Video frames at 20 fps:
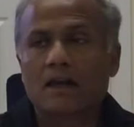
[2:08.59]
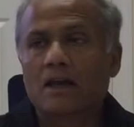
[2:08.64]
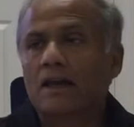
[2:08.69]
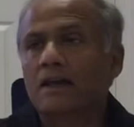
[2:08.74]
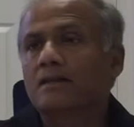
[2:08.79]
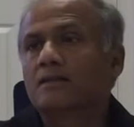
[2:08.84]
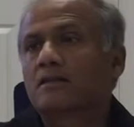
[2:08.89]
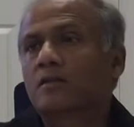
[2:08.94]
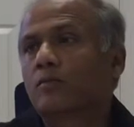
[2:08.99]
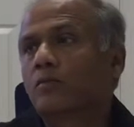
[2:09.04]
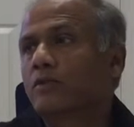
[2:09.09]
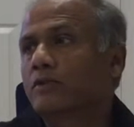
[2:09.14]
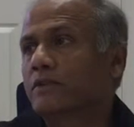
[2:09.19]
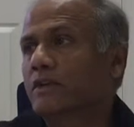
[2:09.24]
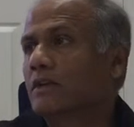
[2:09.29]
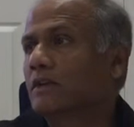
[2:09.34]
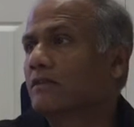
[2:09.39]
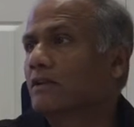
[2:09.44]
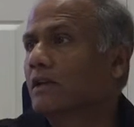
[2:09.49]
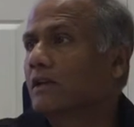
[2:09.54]
And
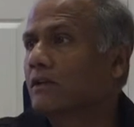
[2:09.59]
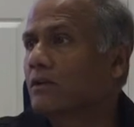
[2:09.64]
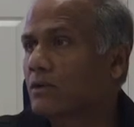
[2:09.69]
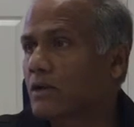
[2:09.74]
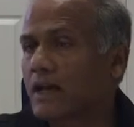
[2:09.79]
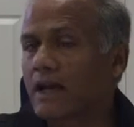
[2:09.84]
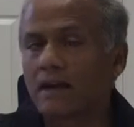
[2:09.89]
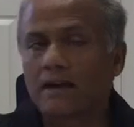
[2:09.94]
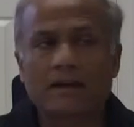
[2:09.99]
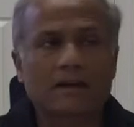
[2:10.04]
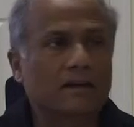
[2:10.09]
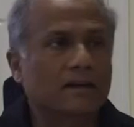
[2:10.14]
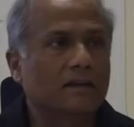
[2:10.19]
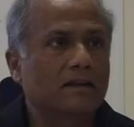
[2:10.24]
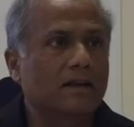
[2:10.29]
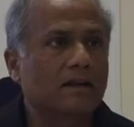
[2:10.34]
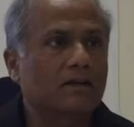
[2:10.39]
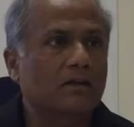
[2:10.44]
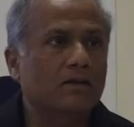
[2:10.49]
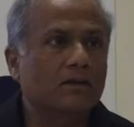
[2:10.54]
supposing we look at it
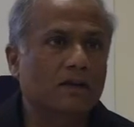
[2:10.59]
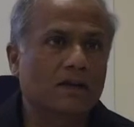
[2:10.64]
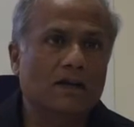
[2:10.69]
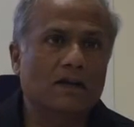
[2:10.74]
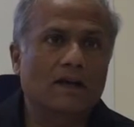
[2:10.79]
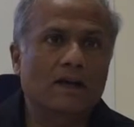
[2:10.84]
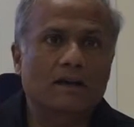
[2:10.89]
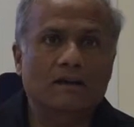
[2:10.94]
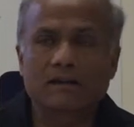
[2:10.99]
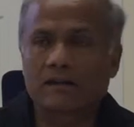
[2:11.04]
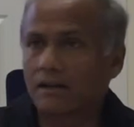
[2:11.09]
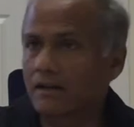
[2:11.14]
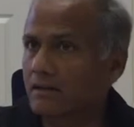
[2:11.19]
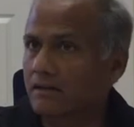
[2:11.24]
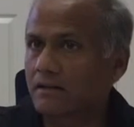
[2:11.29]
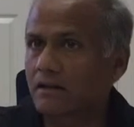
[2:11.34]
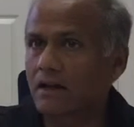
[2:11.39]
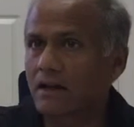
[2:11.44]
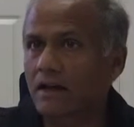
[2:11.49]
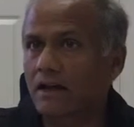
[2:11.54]
that okay, I
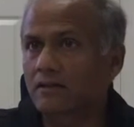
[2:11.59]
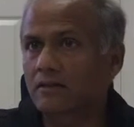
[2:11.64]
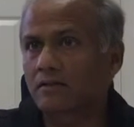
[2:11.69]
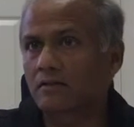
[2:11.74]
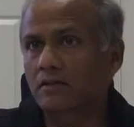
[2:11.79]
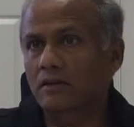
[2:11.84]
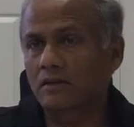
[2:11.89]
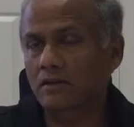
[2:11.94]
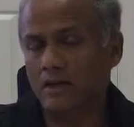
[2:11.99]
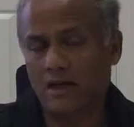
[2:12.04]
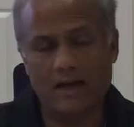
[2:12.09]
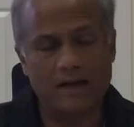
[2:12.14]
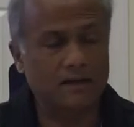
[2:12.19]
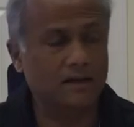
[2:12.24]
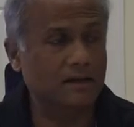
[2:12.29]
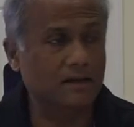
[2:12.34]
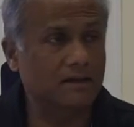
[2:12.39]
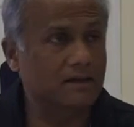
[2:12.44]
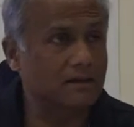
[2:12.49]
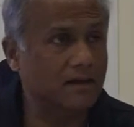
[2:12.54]
killed
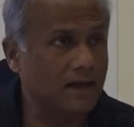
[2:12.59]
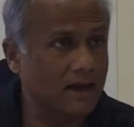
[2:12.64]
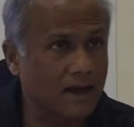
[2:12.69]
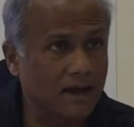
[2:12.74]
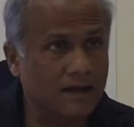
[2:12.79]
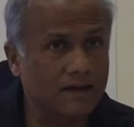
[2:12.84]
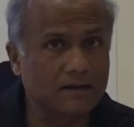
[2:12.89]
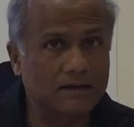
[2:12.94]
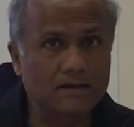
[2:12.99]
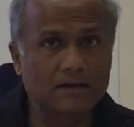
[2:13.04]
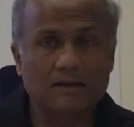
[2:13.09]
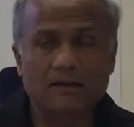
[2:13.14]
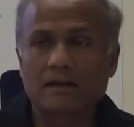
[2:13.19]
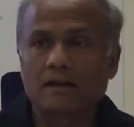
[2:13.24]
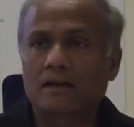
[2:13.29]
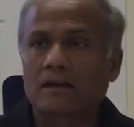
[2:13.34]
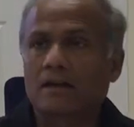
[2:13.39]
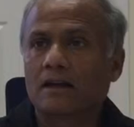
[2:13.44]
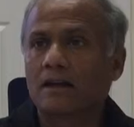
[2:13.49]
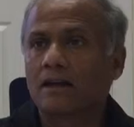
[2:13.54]
the ant,
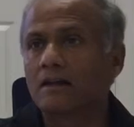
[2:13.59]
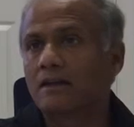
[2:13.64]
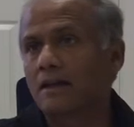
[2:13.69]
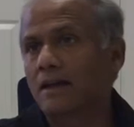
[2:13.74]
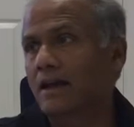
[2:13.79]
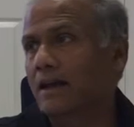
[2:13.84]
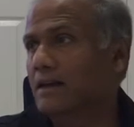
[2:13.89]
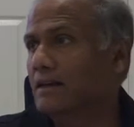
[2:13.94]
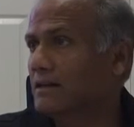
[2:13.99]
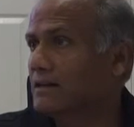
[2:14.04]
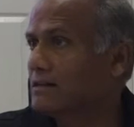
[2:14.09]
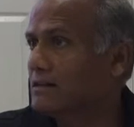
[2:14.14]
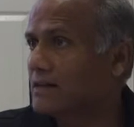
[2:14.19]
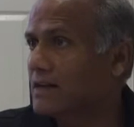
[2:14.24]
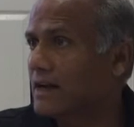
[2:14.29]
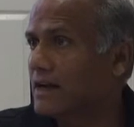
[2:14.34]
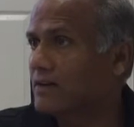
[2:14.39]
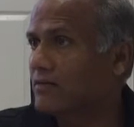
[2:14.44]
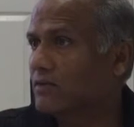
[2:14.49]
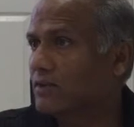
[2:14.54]
and ant is
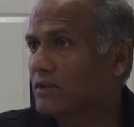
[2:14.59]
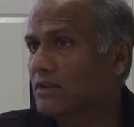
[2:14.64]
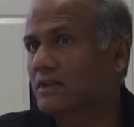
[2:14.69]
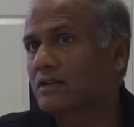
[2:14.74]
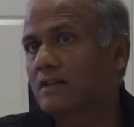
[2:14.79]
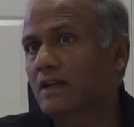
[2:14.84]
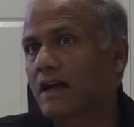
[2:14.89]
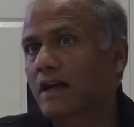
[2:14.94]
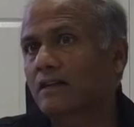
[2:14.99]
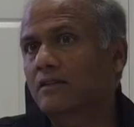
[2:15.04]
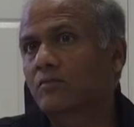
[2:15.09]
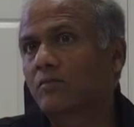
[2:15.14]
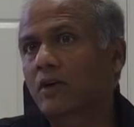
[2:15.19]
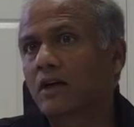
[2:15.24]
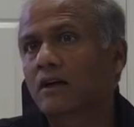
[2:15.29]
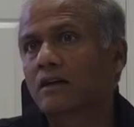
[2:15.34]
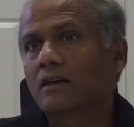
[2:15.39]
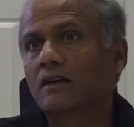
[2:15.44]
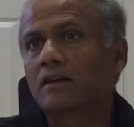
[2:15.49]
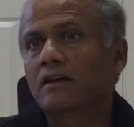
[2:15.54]
dead with its
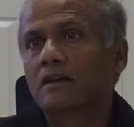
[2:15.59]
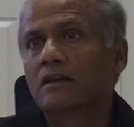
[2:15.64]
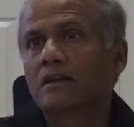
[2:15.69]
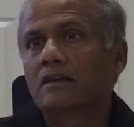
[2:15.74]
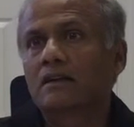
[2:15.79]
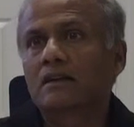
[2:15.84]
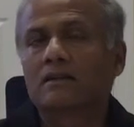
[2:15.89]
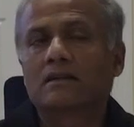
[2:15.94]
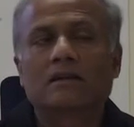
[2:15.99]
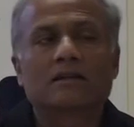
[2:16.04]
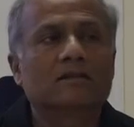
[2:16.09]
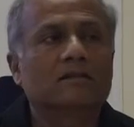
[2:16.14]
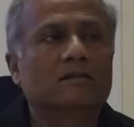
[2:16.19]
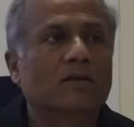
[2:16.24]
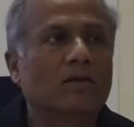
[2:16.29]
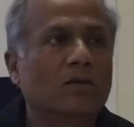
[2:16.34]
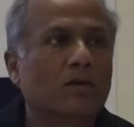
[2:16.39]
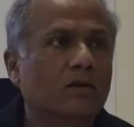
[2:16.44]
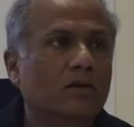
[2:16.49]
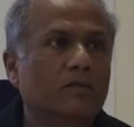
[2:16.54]
atma, then there is the
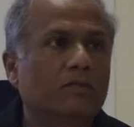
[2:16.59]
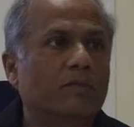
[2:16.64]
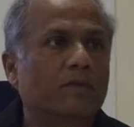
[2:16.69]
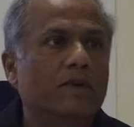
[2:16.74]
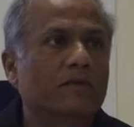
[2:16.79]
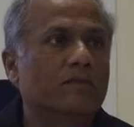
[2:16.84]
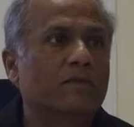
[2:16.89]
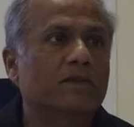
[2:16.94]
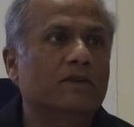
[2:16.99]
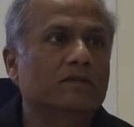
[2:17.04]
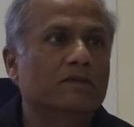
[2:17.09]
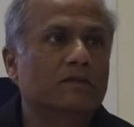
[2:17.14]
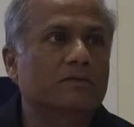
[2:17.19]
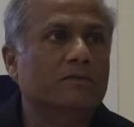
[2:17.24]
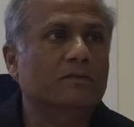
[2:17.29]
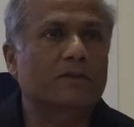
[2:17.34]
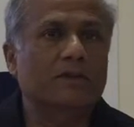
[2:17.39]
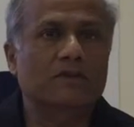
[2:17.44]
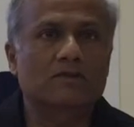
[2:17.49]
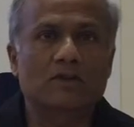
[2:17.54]
whole purpose of
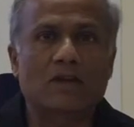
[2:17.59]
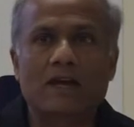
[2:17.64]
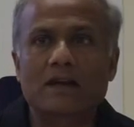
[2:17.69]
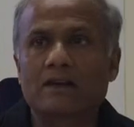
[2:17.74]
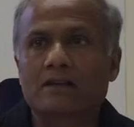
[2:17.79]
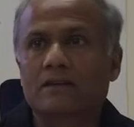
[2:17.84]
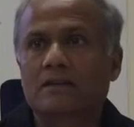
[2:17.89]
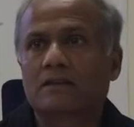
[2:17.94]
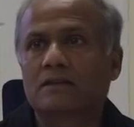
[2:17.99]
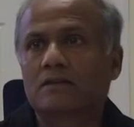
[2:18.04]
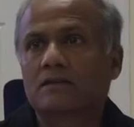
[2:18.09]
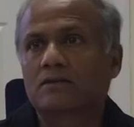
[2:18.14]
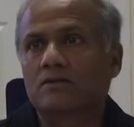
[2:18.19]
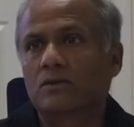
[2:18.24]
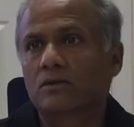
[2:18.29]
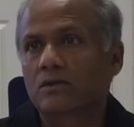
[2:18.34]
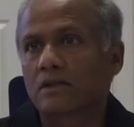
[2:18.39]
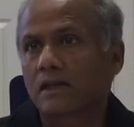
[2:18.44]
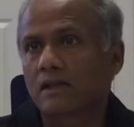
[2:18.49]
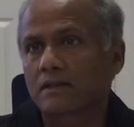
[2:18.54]
spirituality is
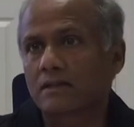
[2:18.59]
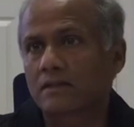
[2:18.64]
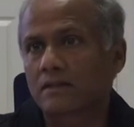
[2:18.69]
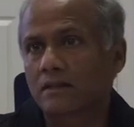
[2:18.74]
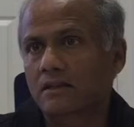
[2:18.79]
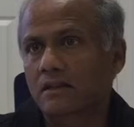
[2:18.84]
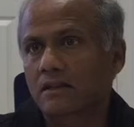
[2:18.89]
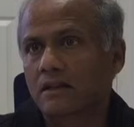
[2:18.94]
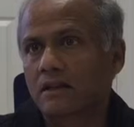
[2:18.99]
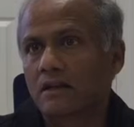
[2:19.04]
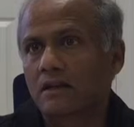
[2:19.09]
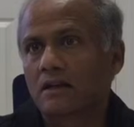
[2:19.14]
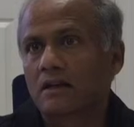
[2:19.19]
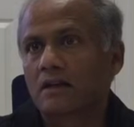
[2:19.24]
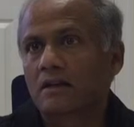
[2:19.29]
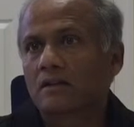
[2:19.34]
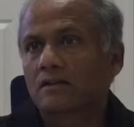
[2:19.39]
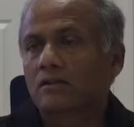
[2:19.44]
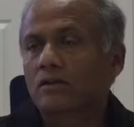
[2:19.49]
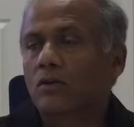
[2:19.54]
useless.
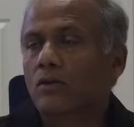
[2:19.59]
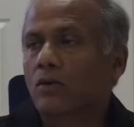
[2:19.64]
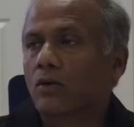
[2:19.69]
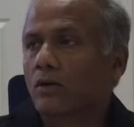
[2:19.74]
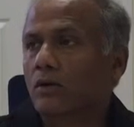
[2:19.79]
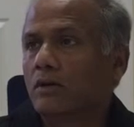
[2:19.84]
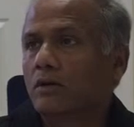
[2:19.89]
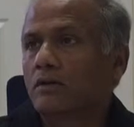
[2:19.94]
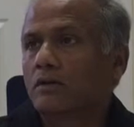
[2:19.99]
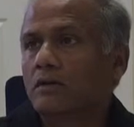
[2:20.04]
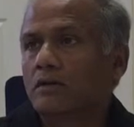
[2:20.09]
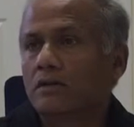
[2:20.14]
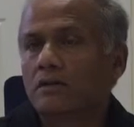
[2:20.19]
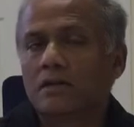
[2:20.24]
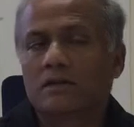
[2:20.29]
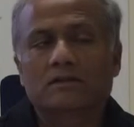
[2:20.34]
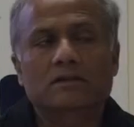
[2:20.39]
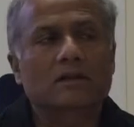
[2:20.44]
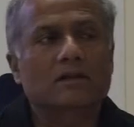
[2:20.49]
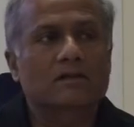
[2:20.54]
The whole
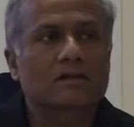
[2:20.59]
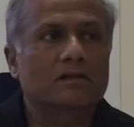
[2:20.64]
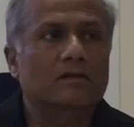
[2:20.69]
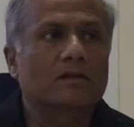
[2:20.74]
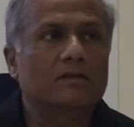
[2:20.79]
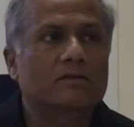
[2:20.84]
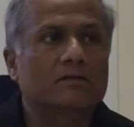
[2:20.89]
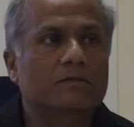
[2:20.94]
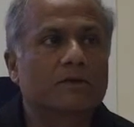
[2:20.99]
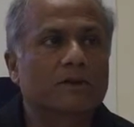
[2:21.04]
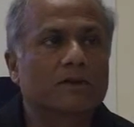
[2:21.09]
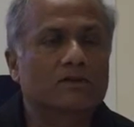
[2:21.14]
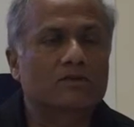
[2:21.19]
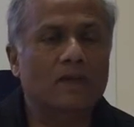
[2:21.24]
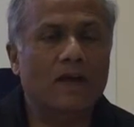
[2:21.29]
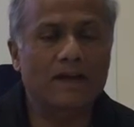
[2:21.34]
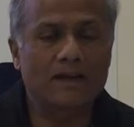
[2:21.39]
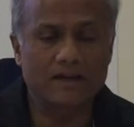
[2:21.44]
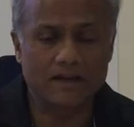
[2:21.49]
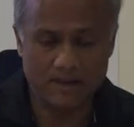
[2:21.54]
discussion of
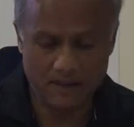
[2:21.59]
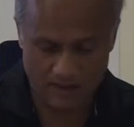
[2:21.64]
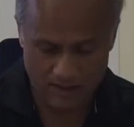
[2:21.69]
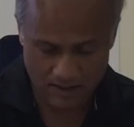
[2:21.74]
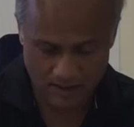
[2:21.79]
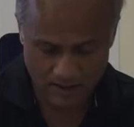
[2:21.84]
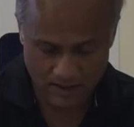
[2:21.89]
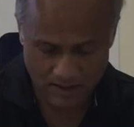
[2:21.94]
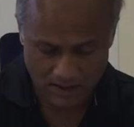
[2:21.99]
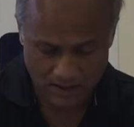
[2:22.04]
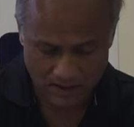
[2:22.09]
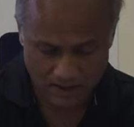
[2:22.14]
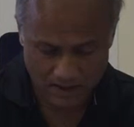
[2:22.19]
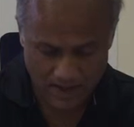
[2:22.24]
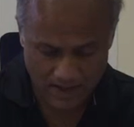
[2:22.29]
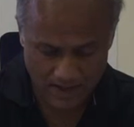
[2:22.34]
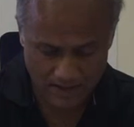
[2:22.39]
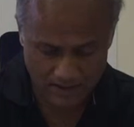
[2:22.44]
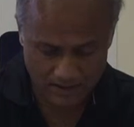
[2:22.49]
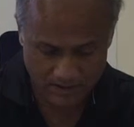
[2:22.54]
spirituality
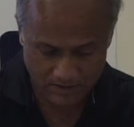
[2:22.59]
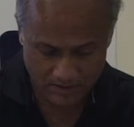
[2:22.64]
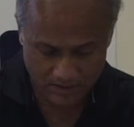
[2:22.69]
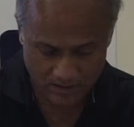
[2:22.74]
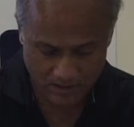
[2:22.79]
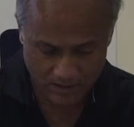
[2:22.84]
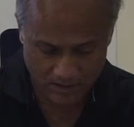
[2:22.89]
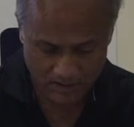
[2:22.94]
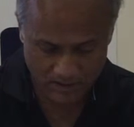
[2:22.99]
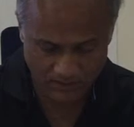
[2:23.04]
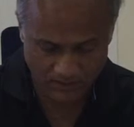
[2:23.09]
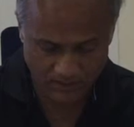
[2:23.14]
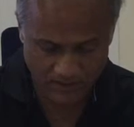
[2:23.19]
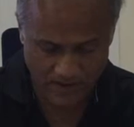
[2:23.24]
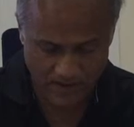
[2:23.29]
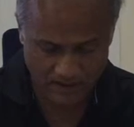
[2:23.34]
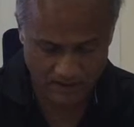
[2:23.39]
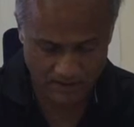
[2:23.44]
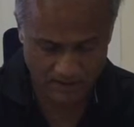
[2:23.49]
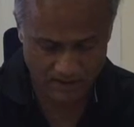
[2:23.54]
lies on the
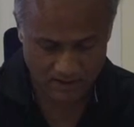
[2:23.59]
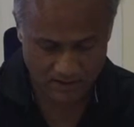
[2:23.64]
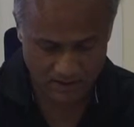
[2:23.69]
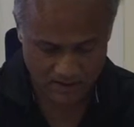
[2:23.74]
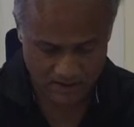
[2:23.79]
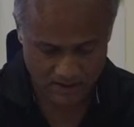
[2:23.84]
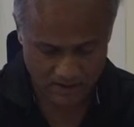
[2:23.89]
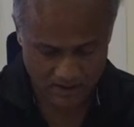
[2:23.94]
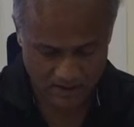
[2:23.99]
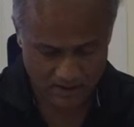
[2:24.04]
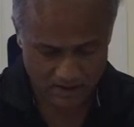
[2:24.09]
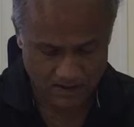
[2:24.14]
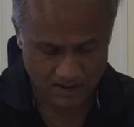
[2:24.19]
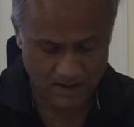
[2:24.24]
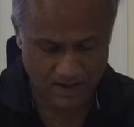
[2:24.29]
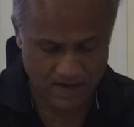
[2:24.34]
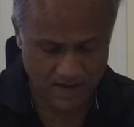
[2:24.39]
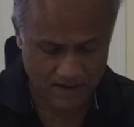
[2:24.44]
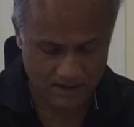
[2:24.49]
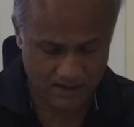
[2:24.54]
fact
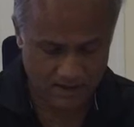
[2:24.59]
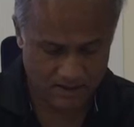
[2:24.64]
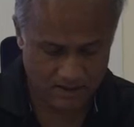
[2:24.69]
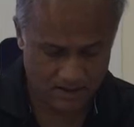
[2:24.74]
that